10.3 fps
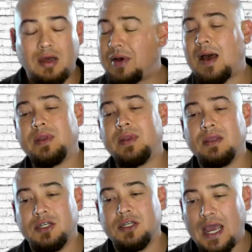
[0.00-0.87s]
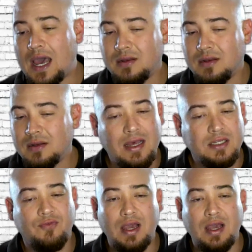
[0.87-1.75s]
pop it in the chat,
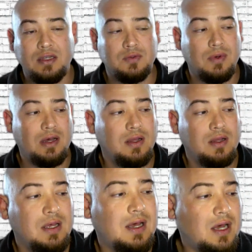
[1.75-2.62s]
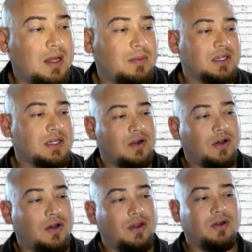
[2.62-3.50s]
that's fine as well. Let's get
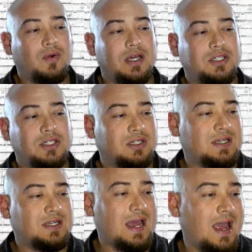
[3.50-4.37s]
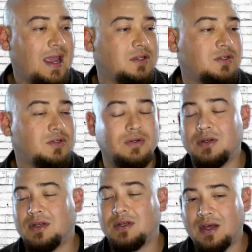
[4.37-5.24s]
all your questions
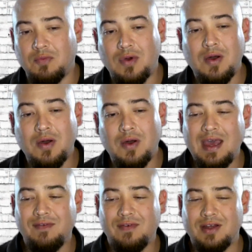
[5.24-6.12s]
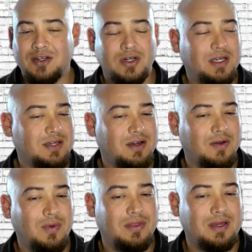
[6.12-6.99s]
answered while we have Andreas
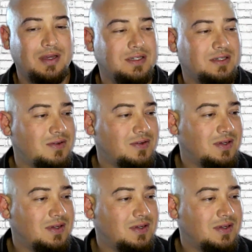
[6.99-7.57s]
here with us.